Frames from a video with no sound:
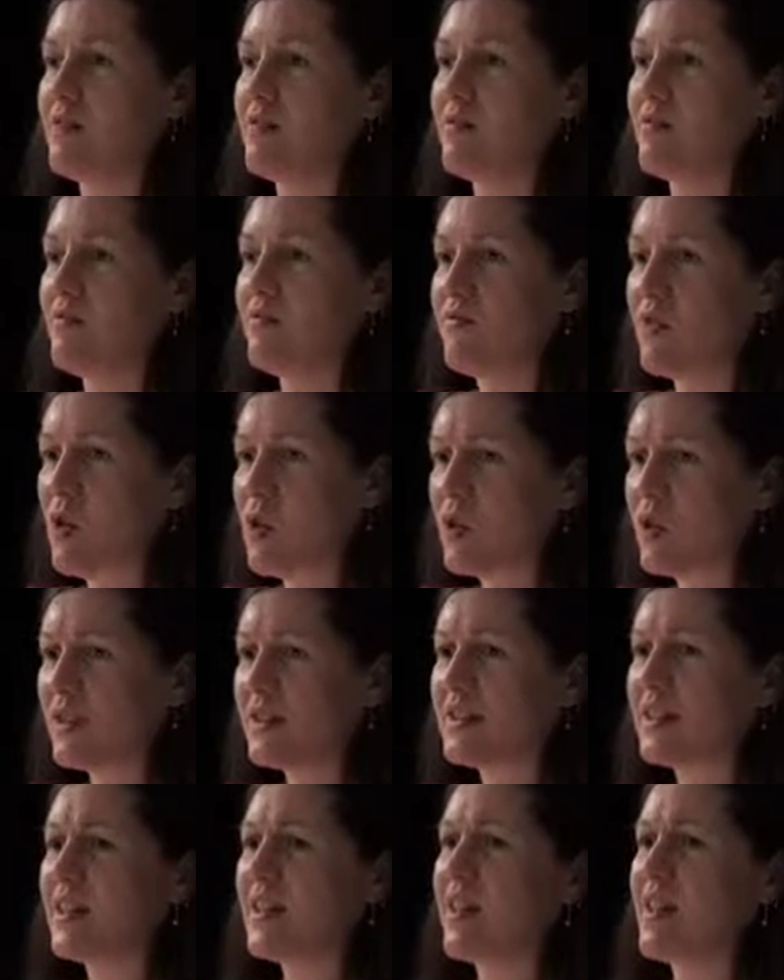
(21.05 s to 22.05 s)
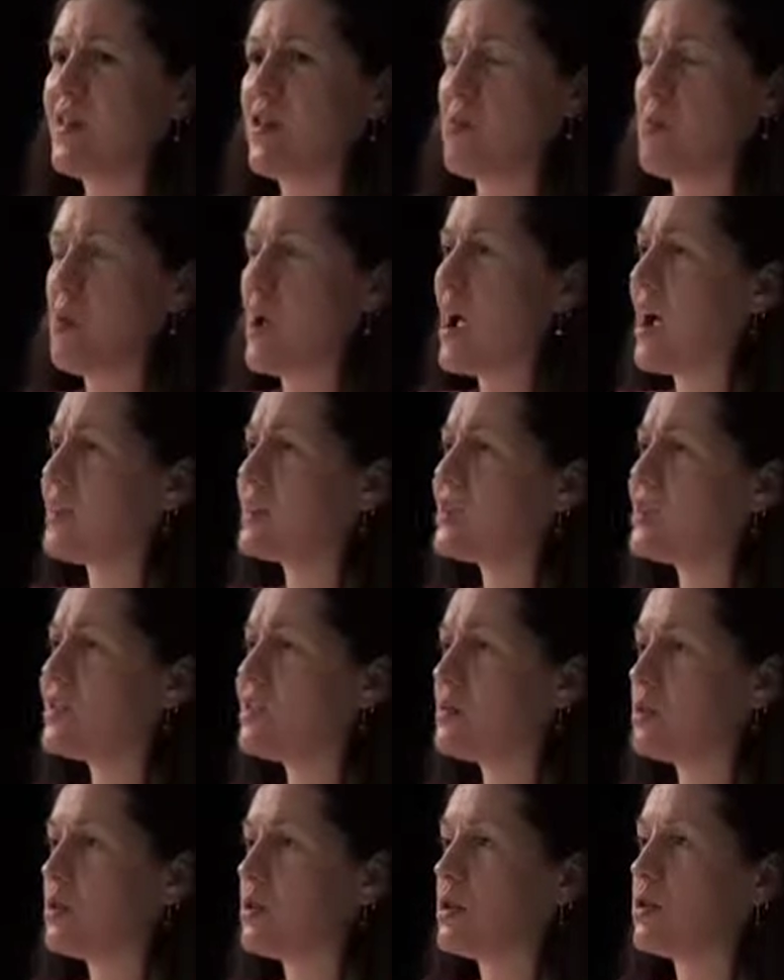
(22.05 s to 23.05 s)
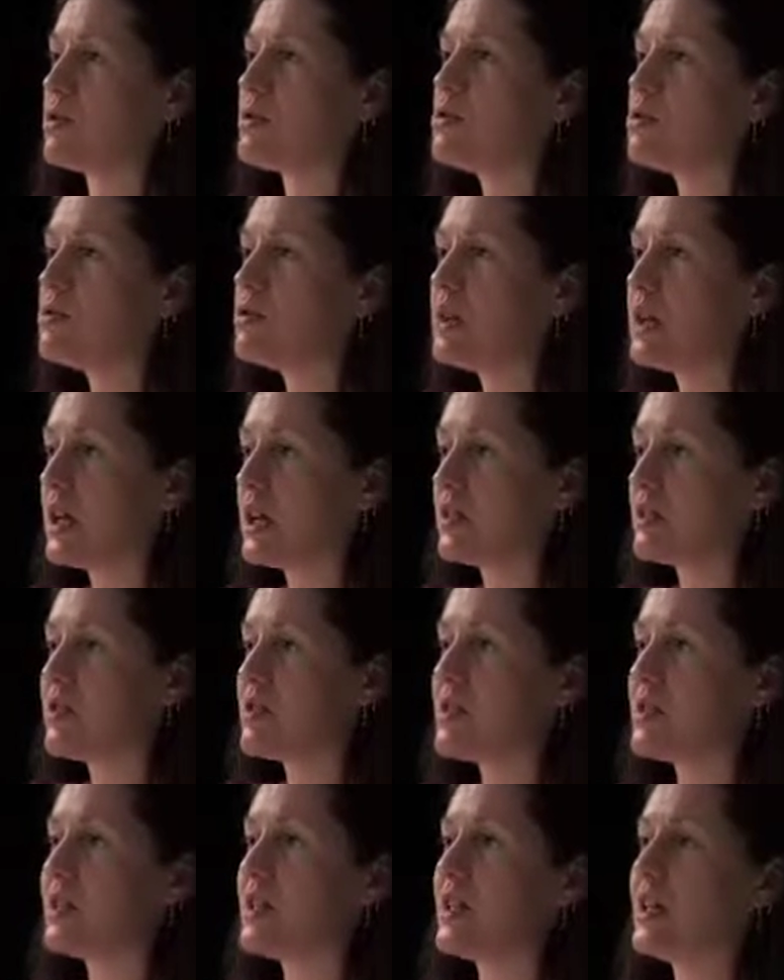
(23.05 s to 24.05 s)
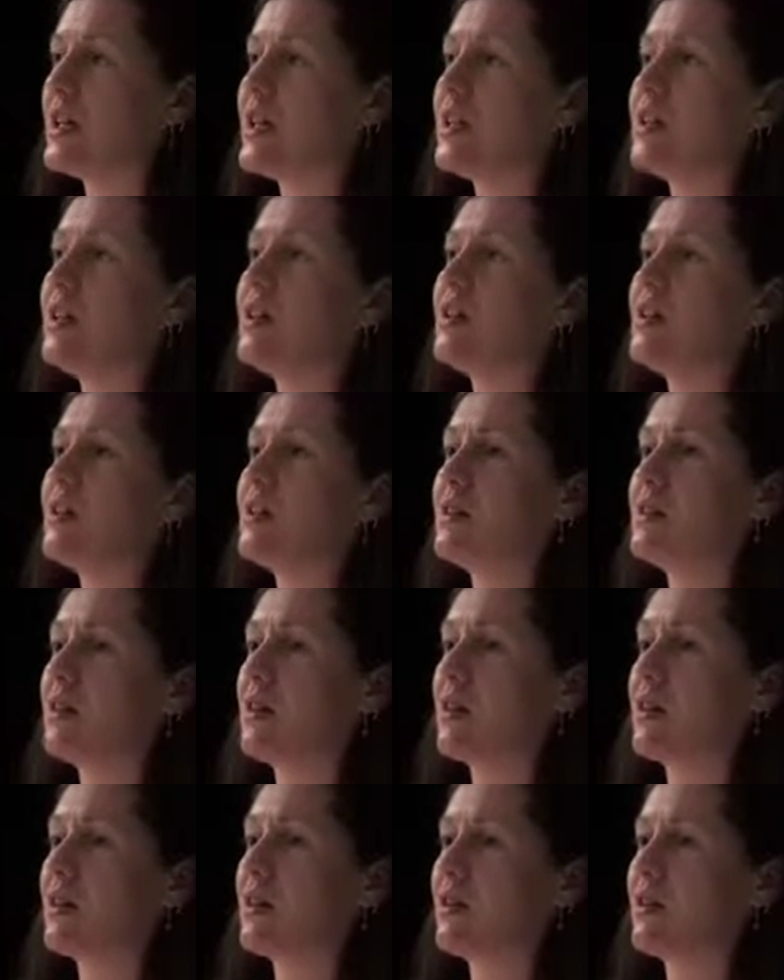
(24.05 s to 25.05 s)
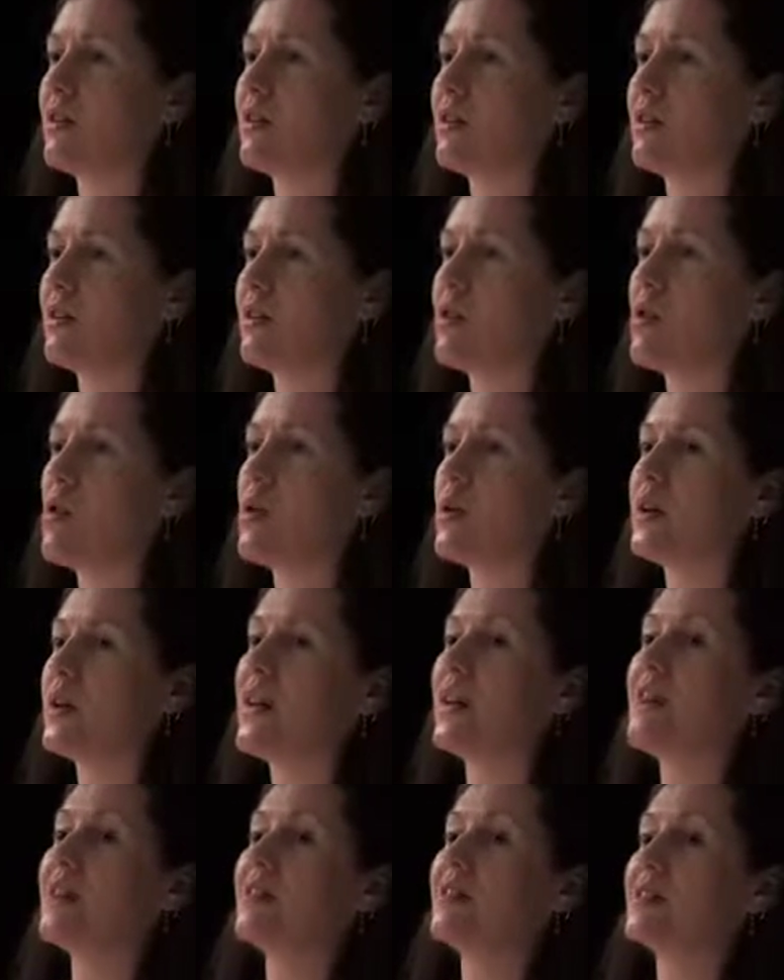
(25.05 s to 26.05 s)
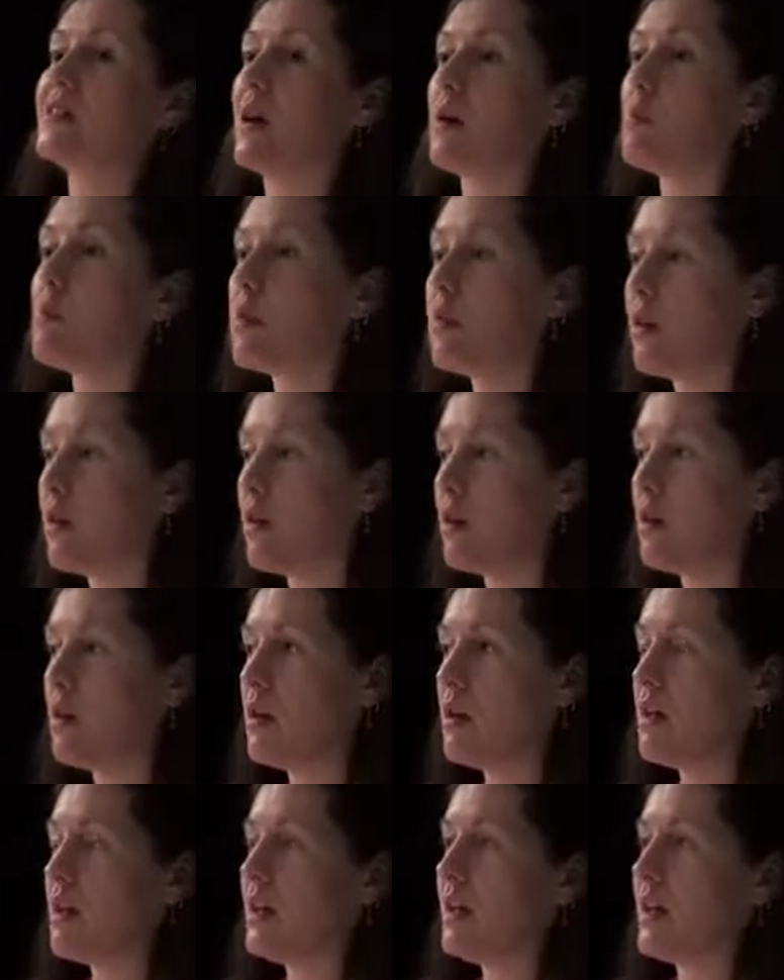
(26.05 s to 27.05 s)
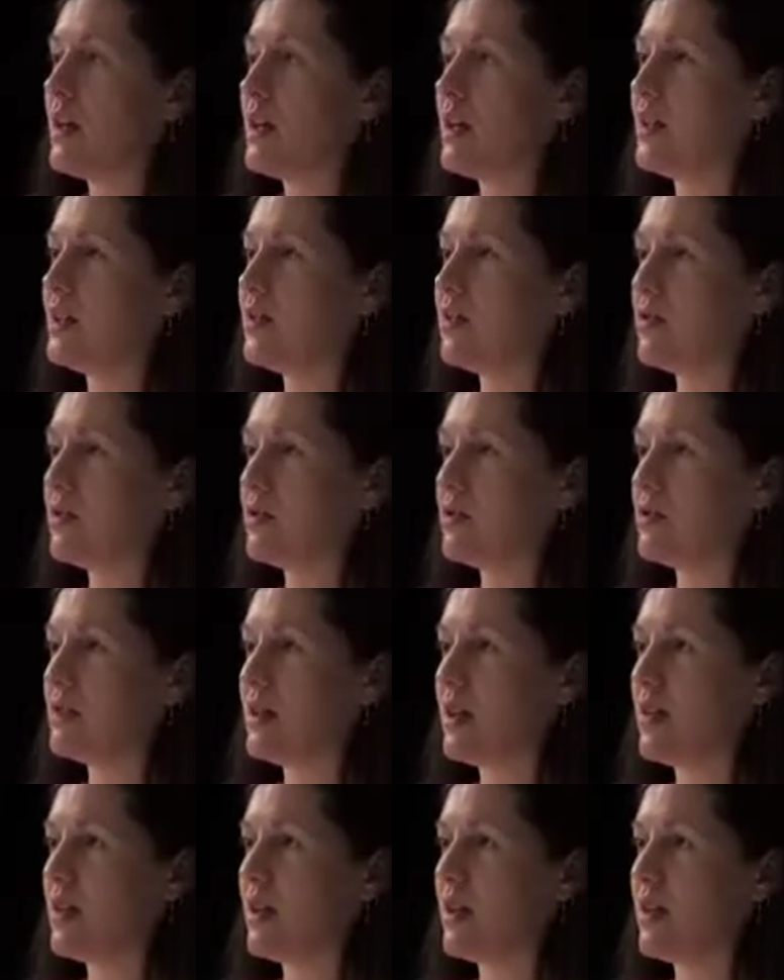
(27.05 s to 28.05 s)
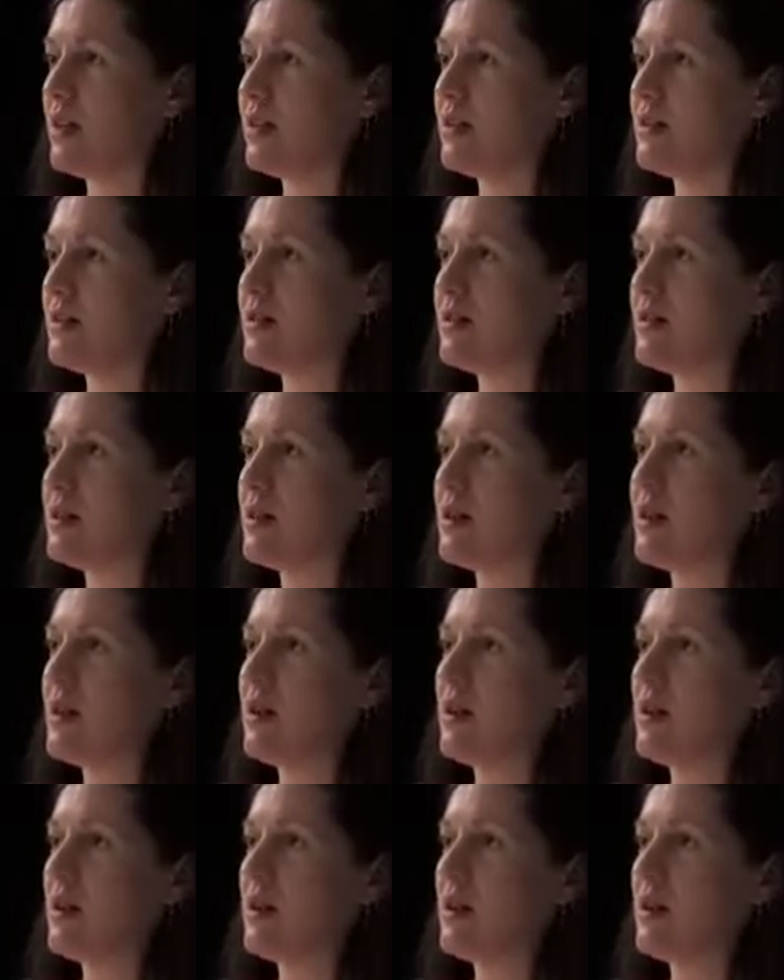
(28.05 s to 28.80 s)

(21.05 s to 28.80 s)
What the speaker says: focusing on their passions, what they're truly interested in. They're going in depth into those areas,